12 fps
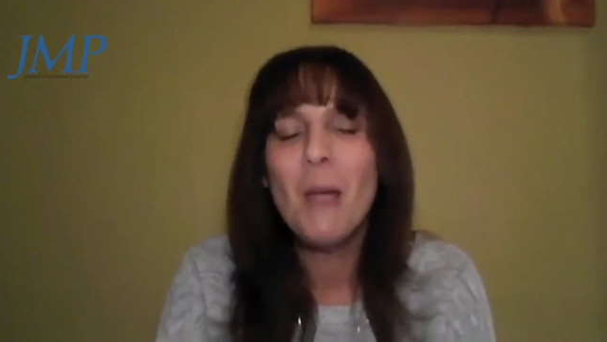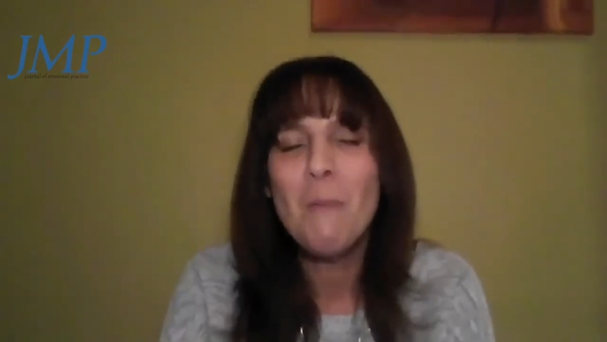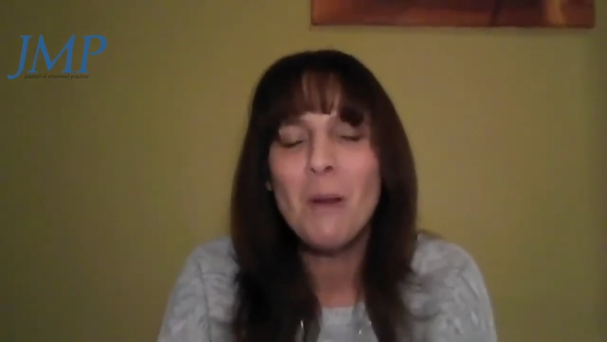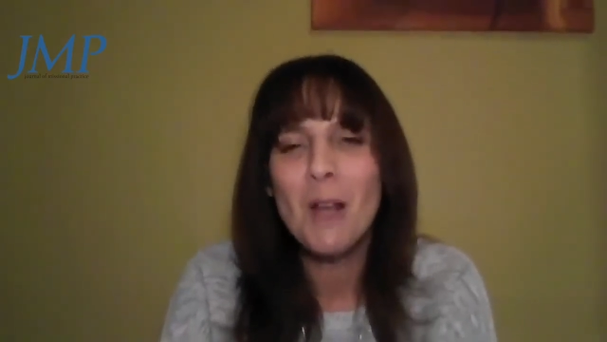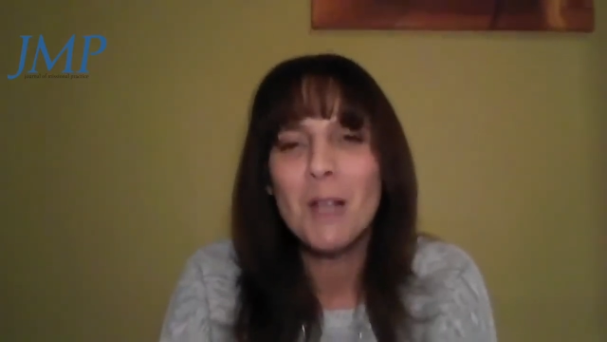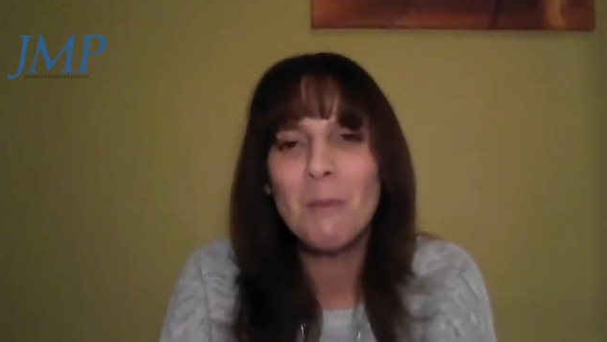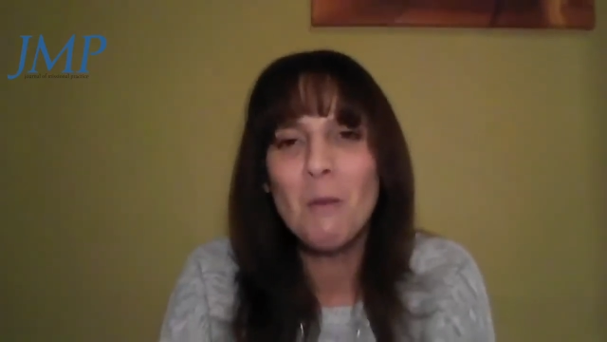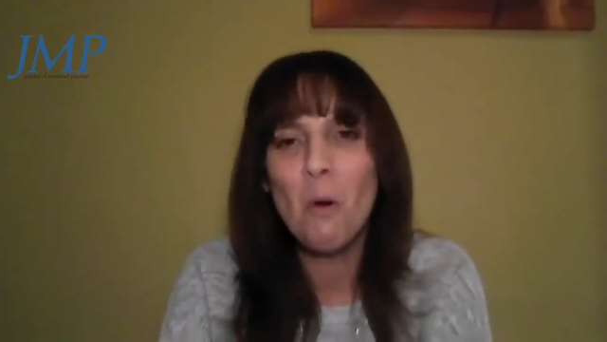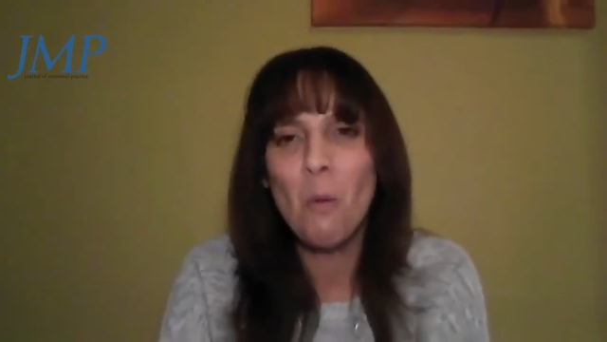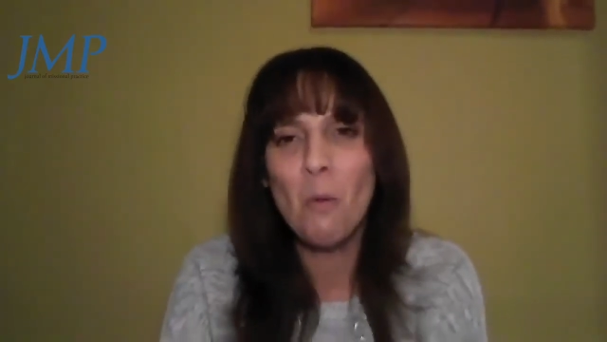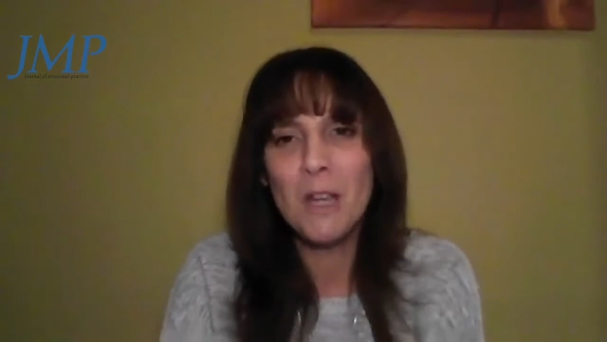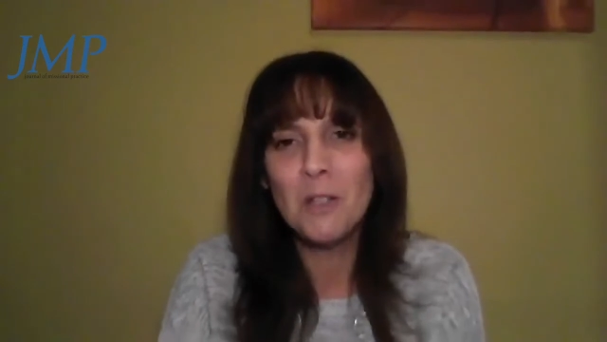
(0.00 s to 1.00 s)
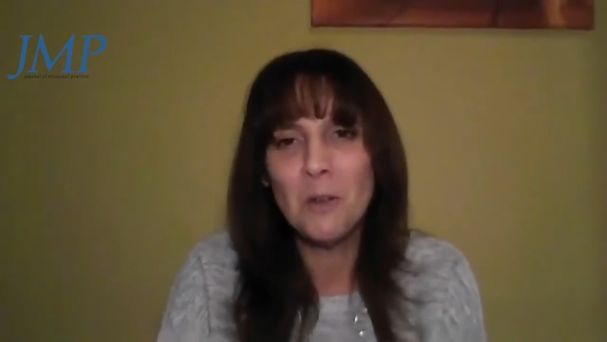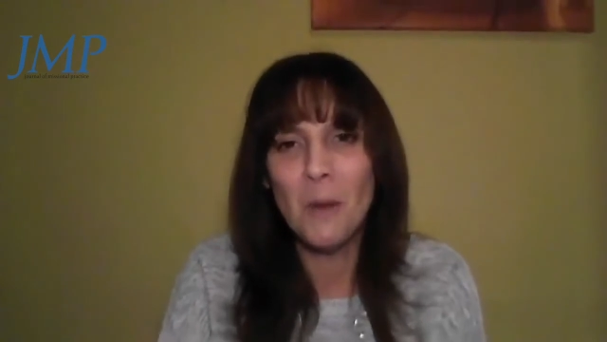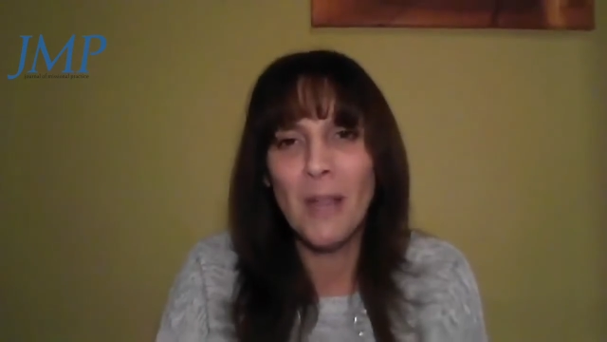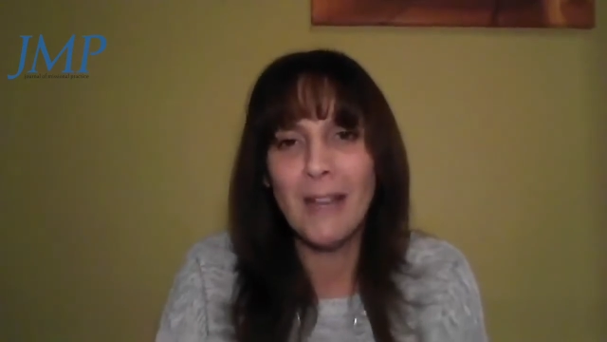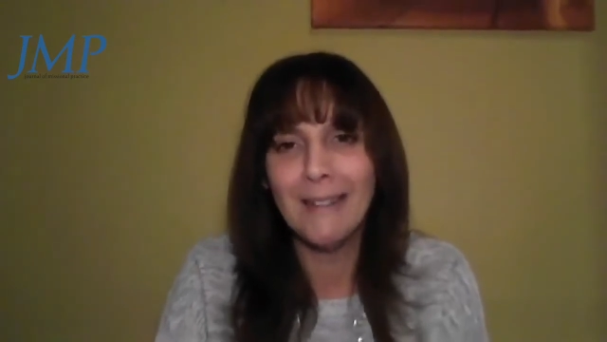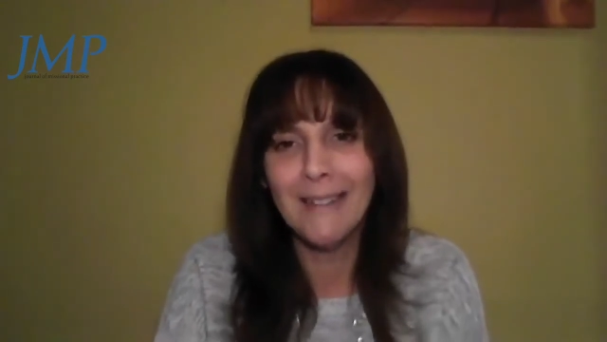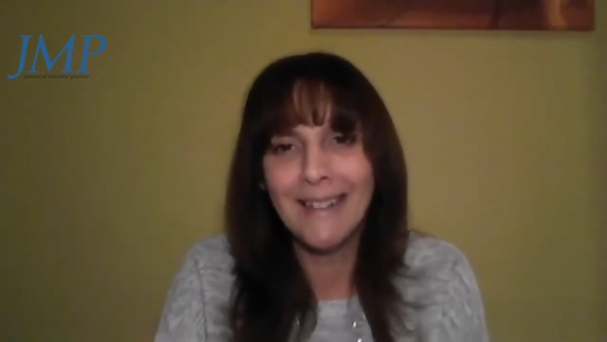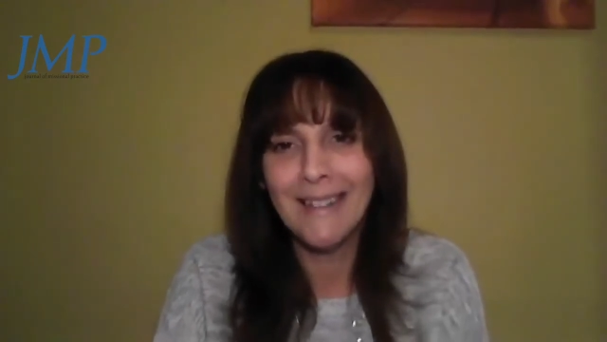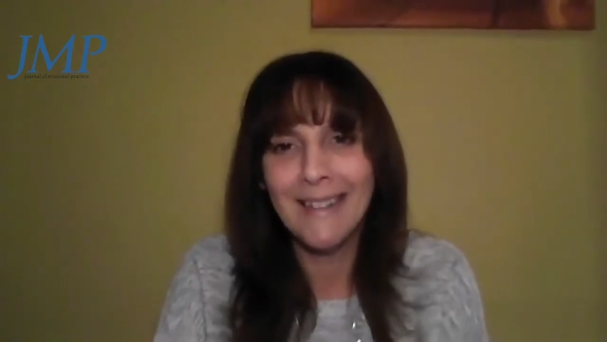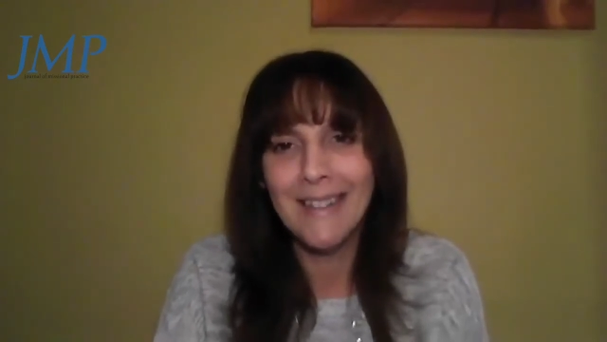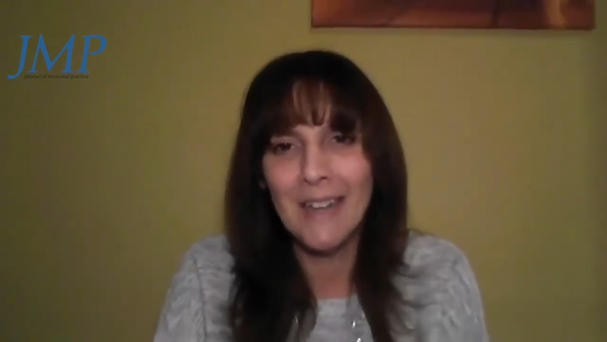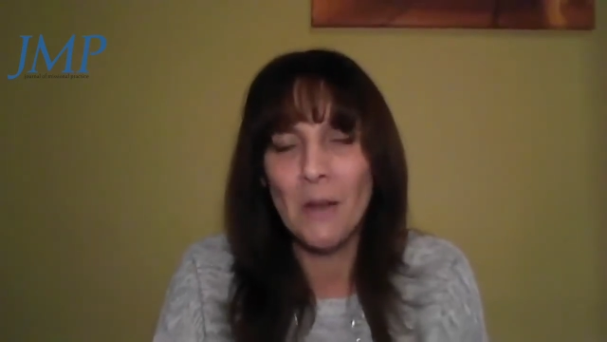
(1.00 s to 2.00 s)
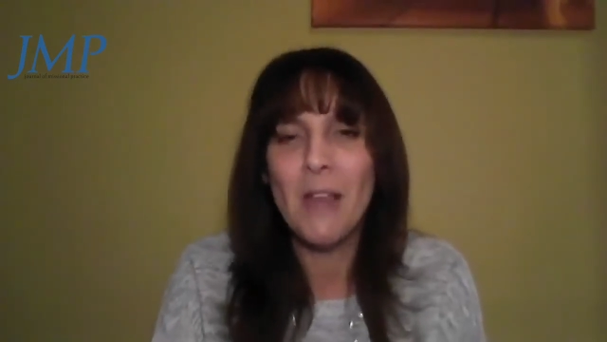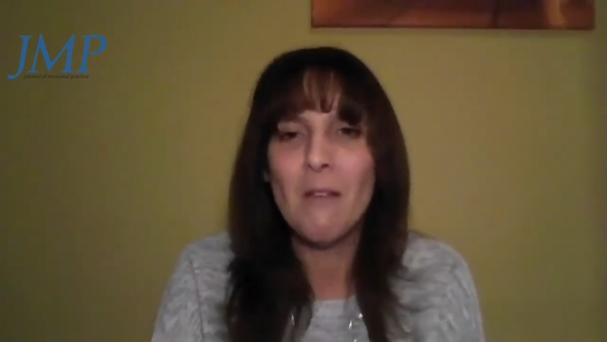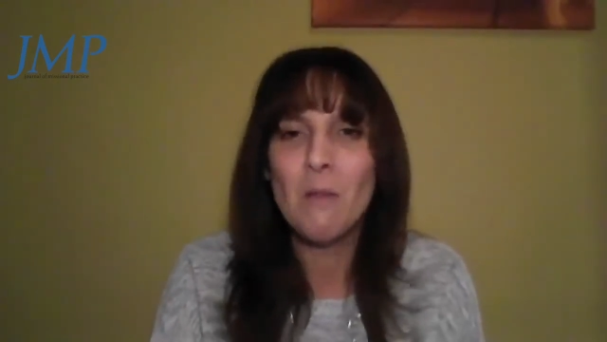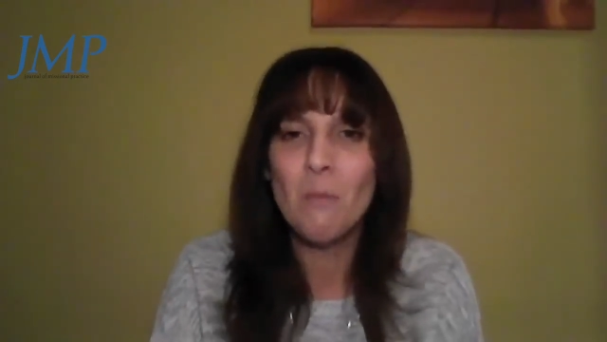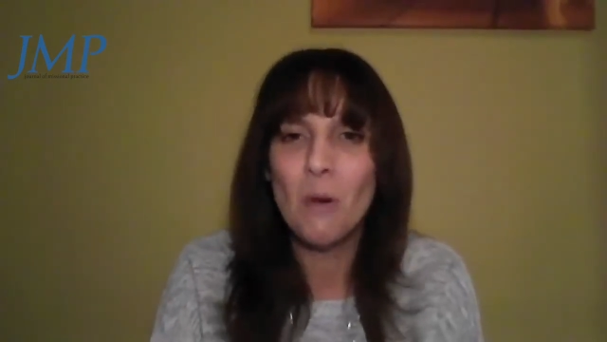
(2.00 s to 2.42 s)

people ask me what we're doing, you know, we're building a